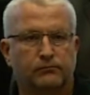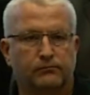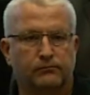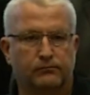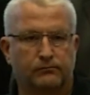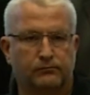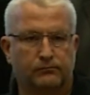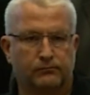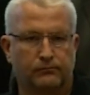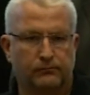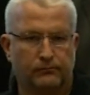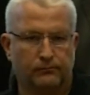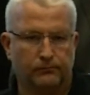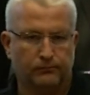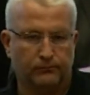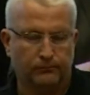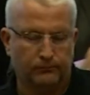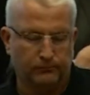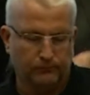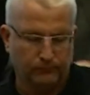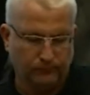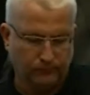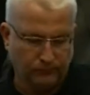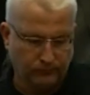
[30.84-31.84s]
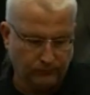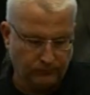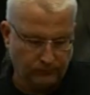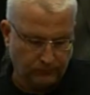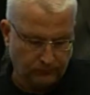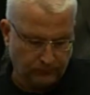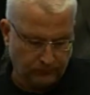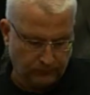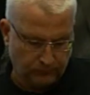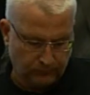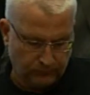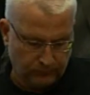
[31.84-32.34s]

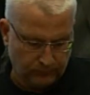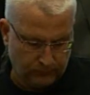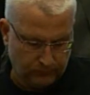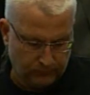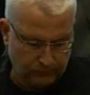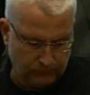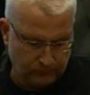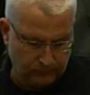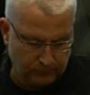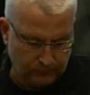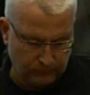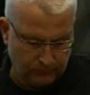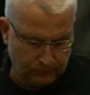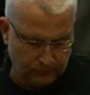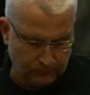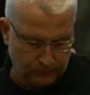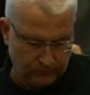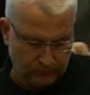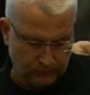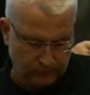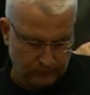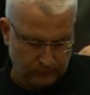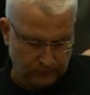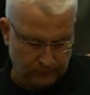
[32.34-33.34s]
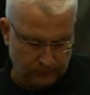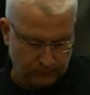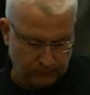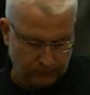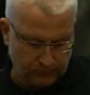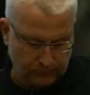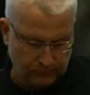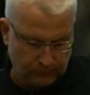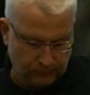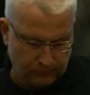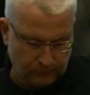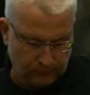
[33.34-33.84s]

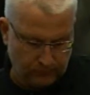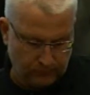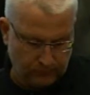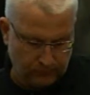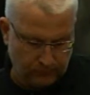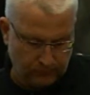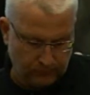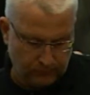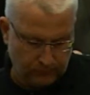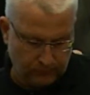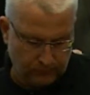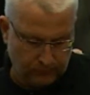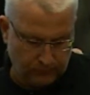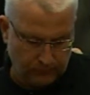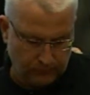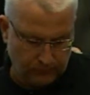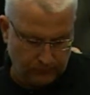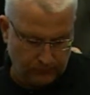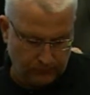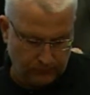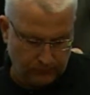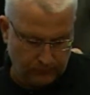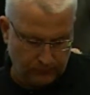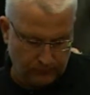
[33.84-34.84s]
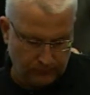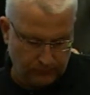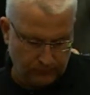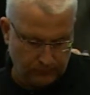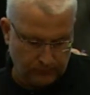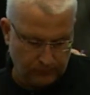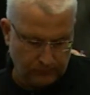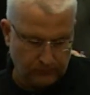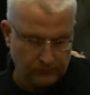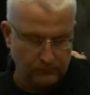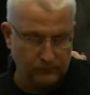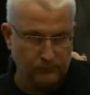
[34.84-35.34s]

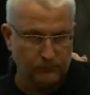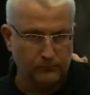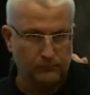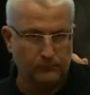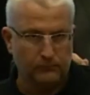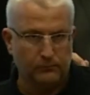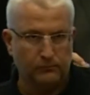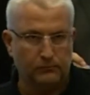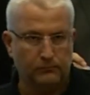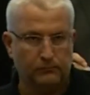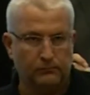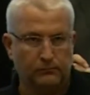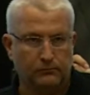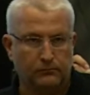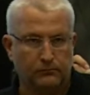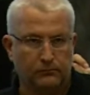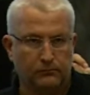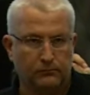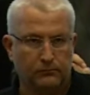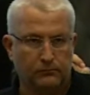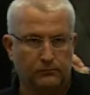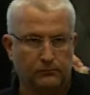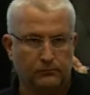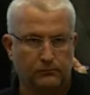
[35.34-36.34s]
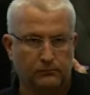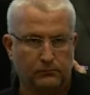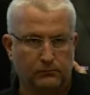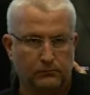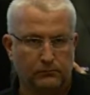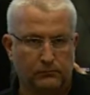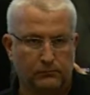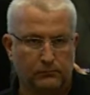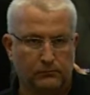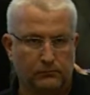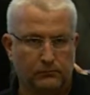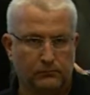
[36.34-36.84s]

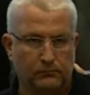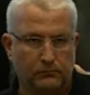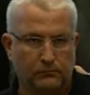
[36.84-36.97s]
The person shown says nothing.